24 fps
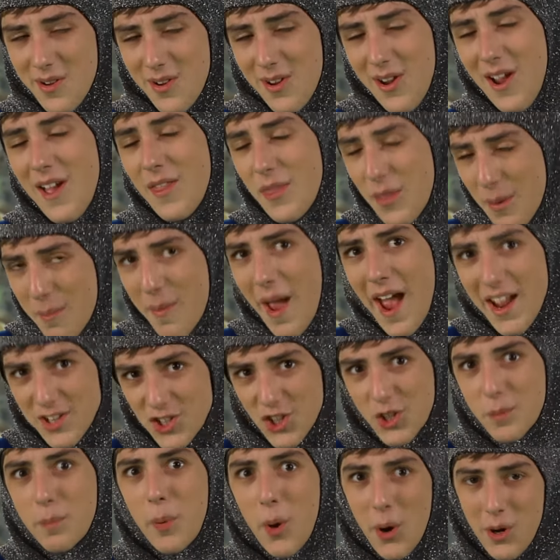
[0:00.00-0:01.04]
And the
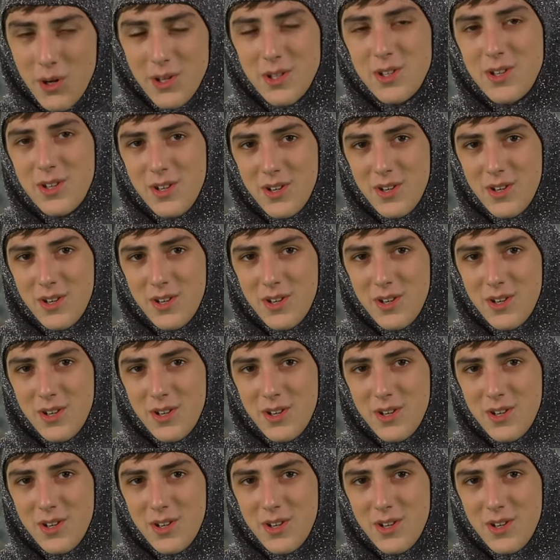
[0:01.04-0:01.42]
magic part.